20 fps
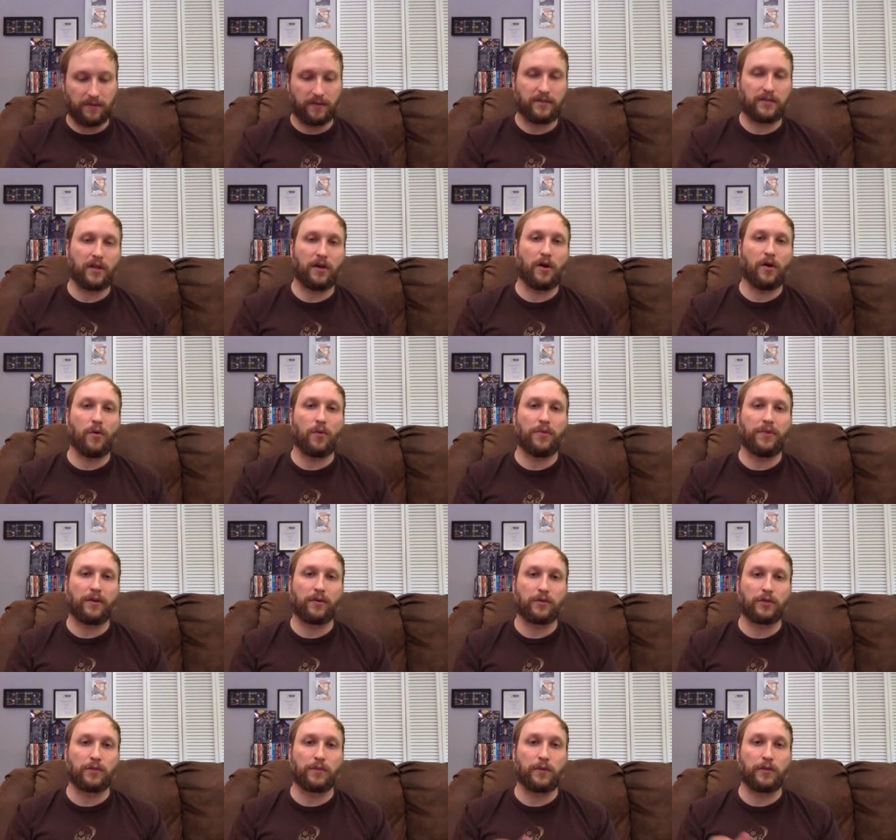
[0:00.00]
So
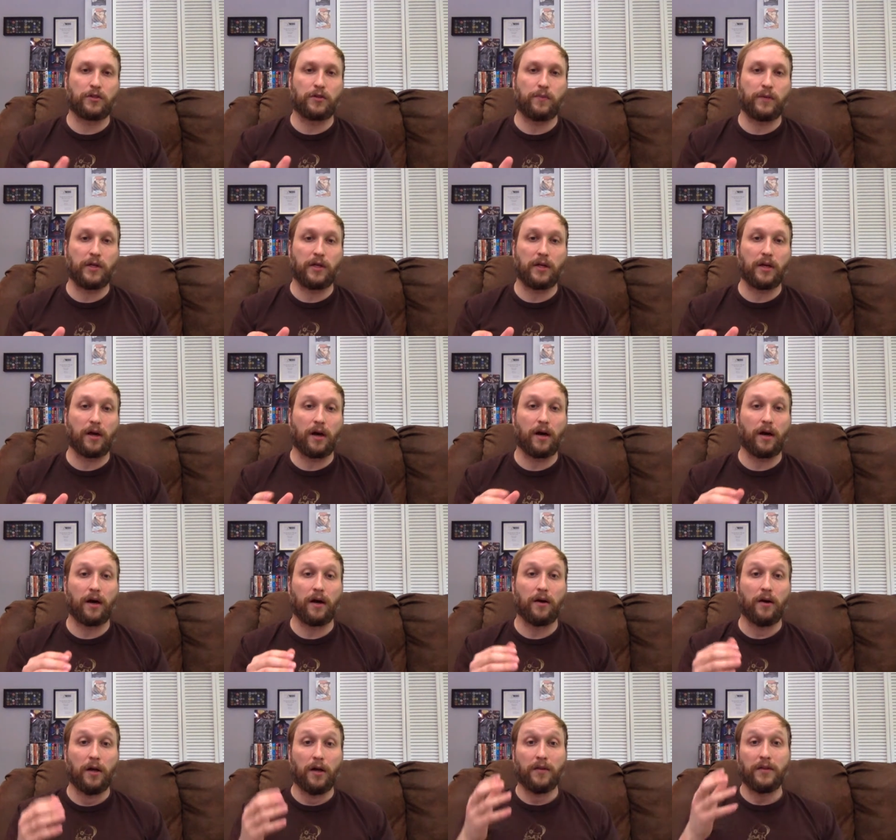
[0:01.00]
there were supposed to be
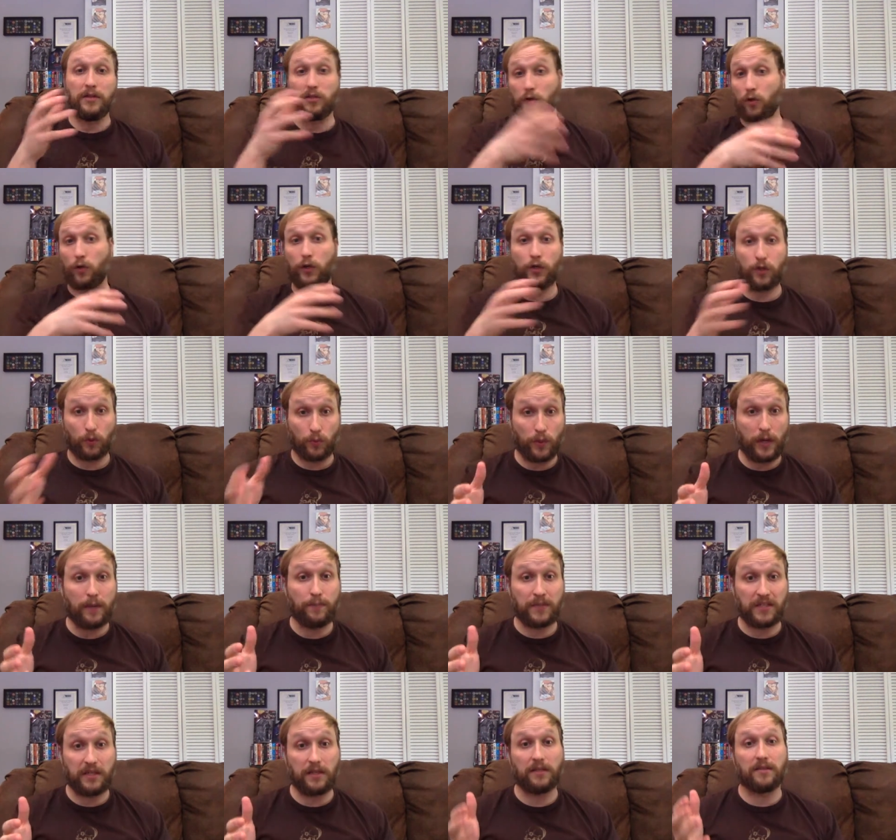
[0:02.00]
uh, these creature
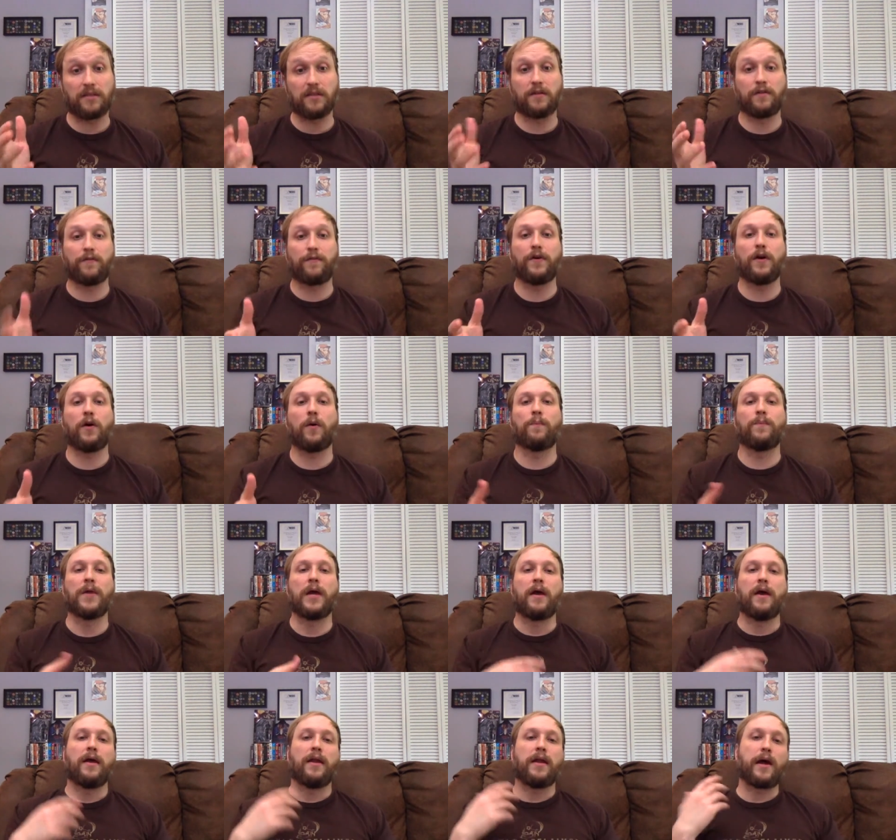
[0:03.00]
rape scenes in the film.
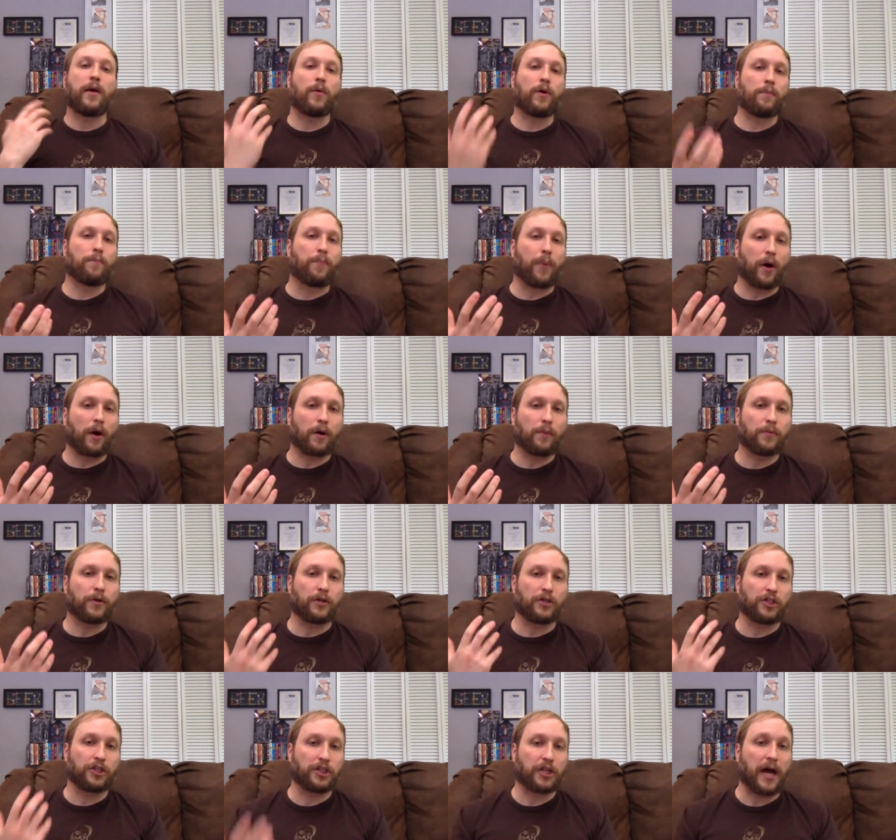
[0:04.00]
Now, when
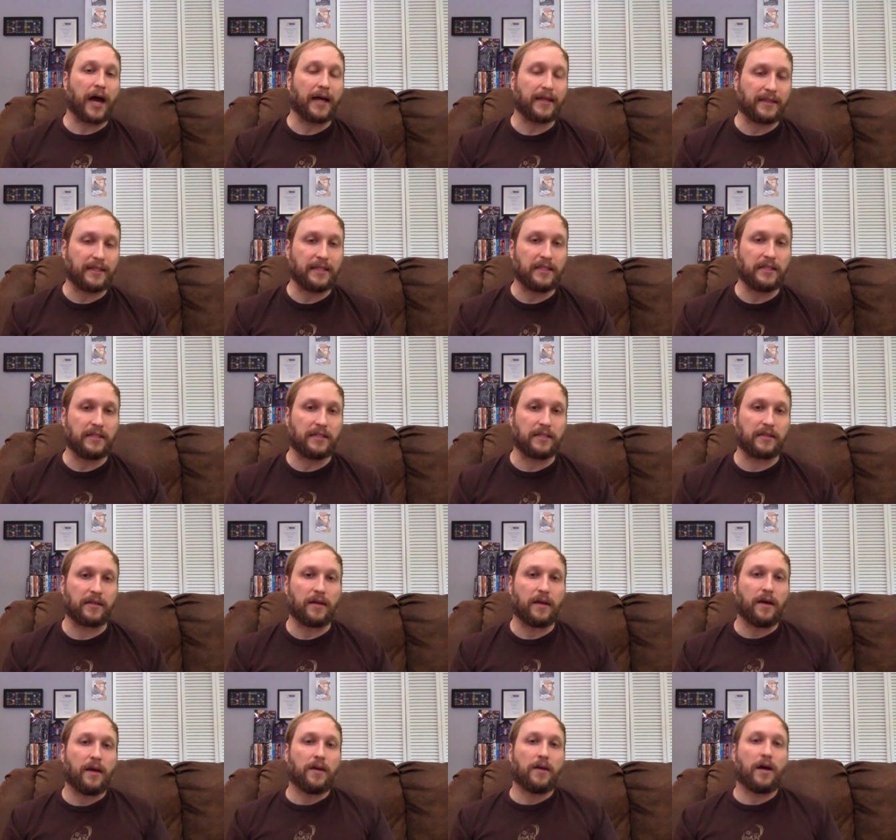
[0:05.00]
Barbara shot these
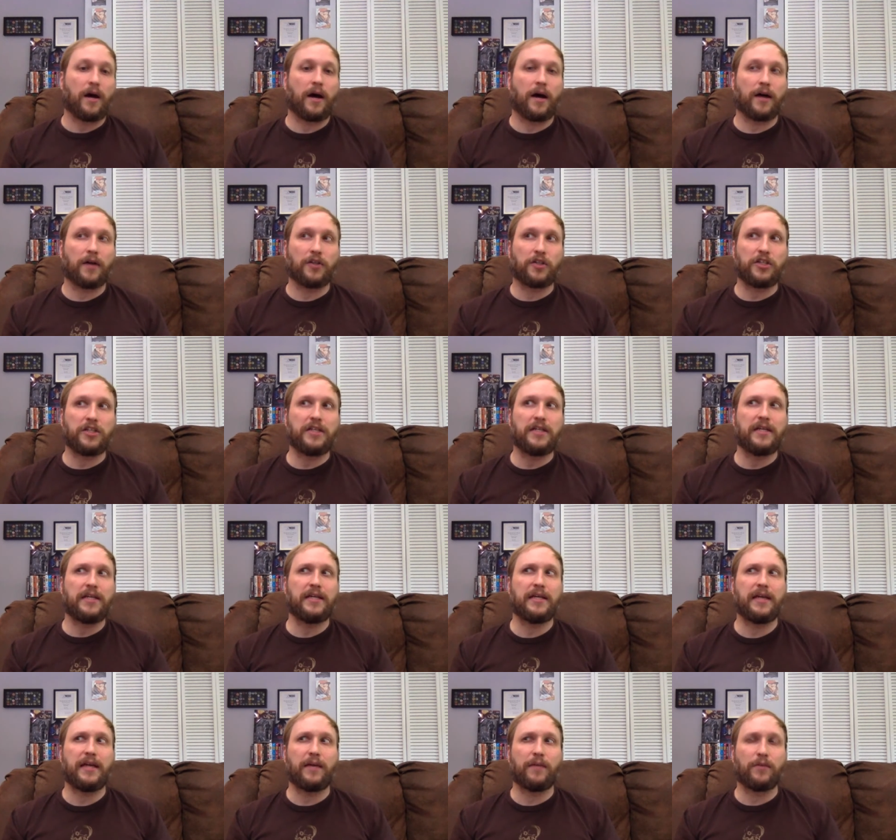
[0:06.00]
uh,
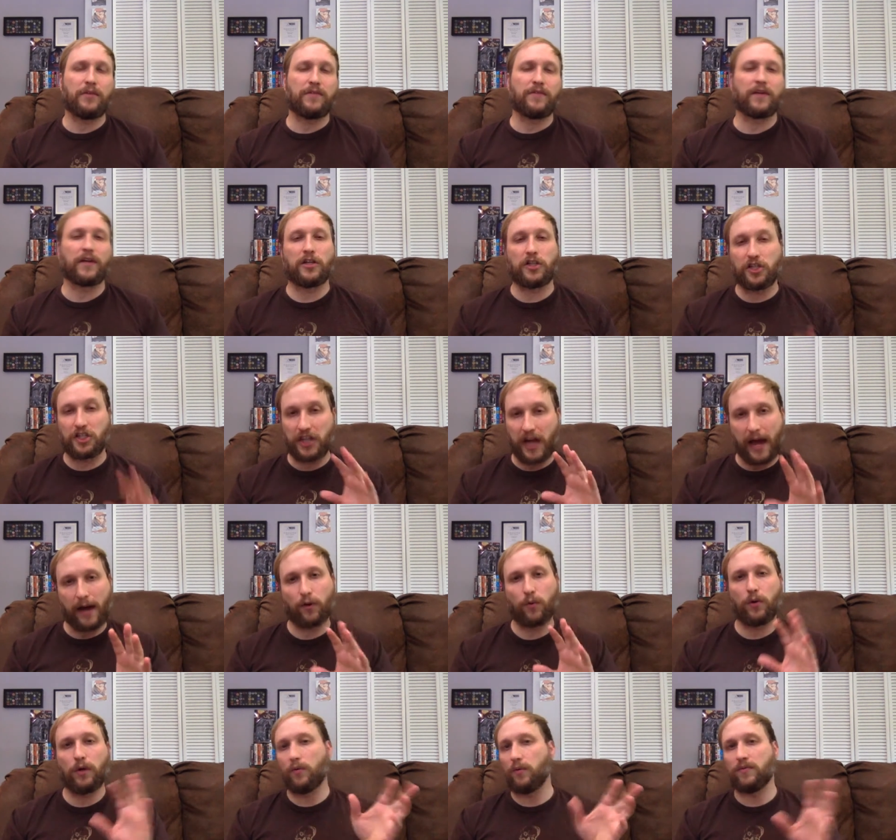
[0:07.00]
she it was very
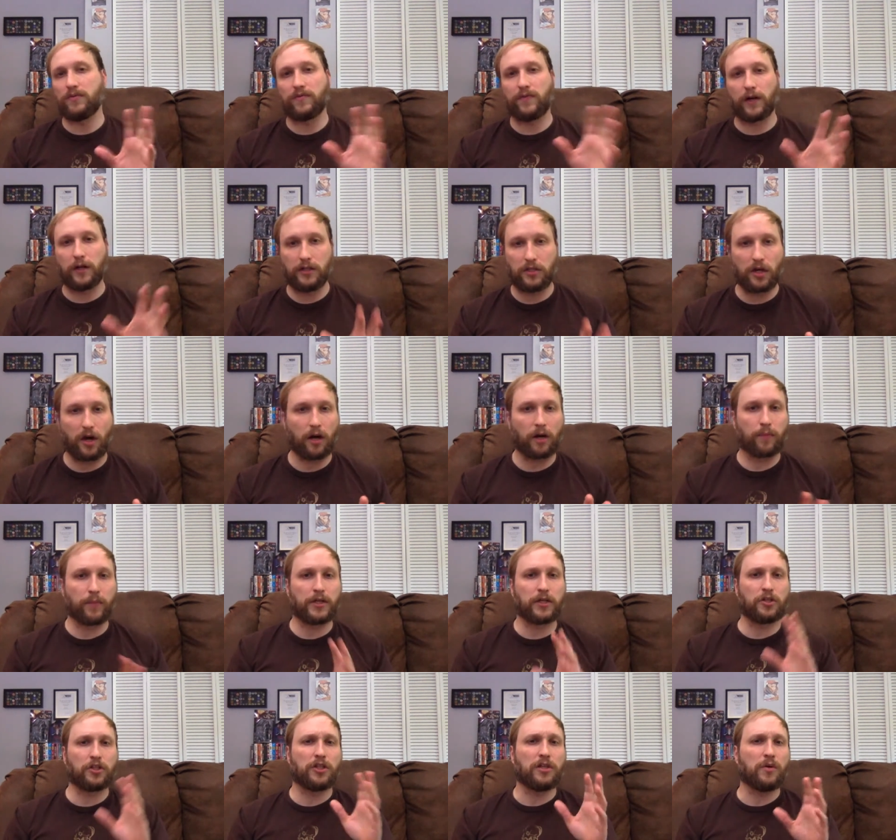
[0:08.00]
shadowy, it was very dark
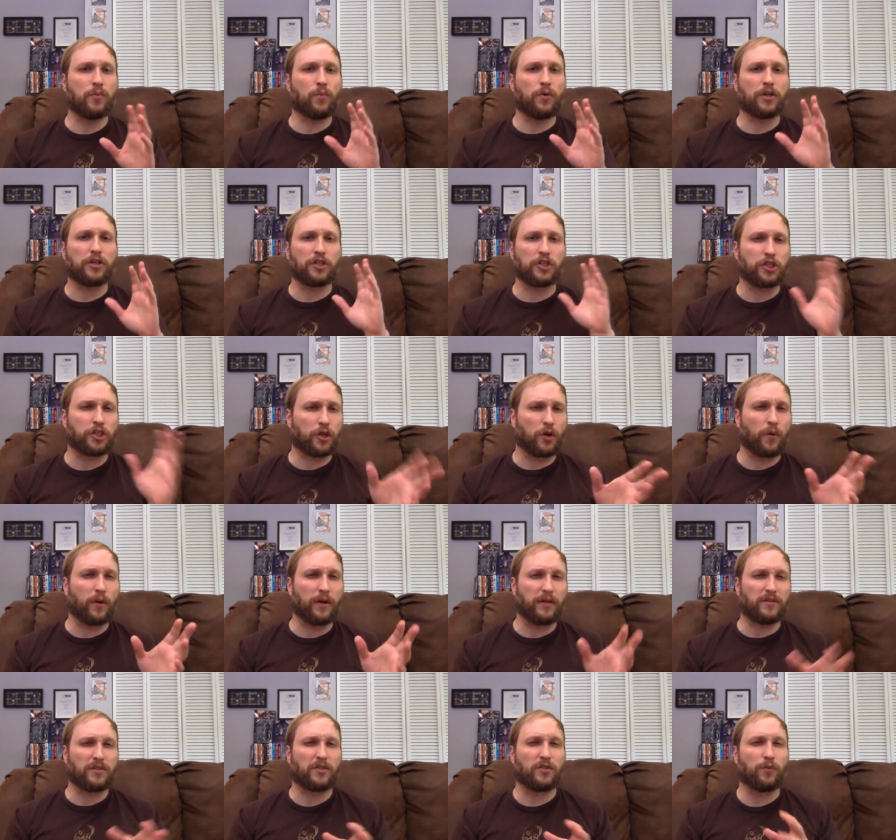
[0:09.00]
because she didn't want to show
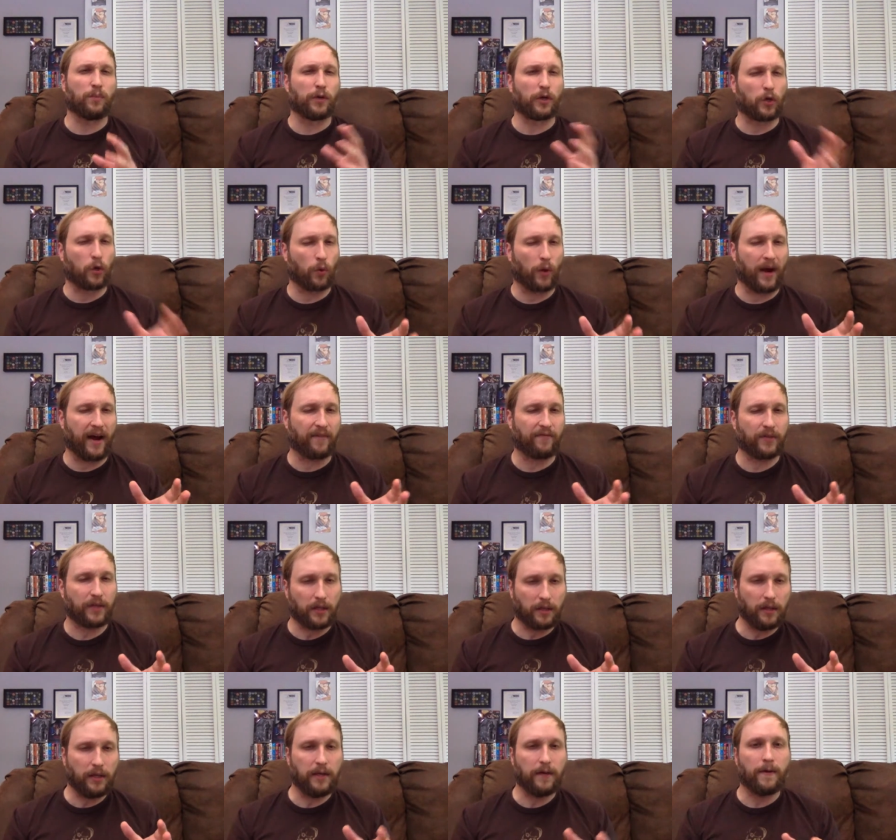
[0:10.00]
it super
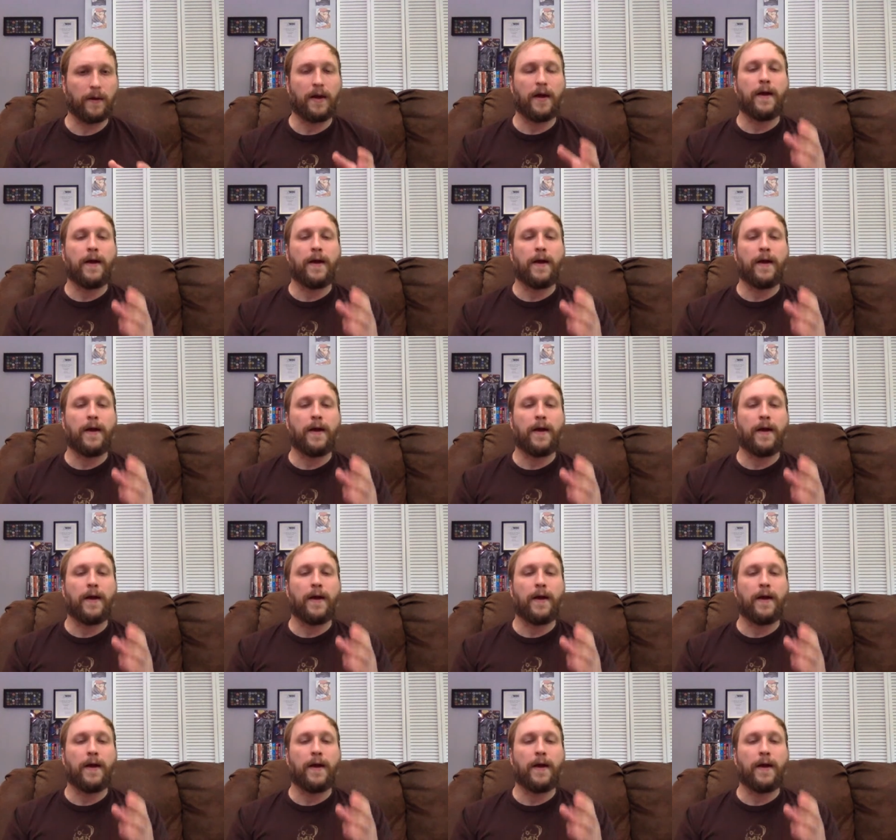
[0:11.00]
graphically.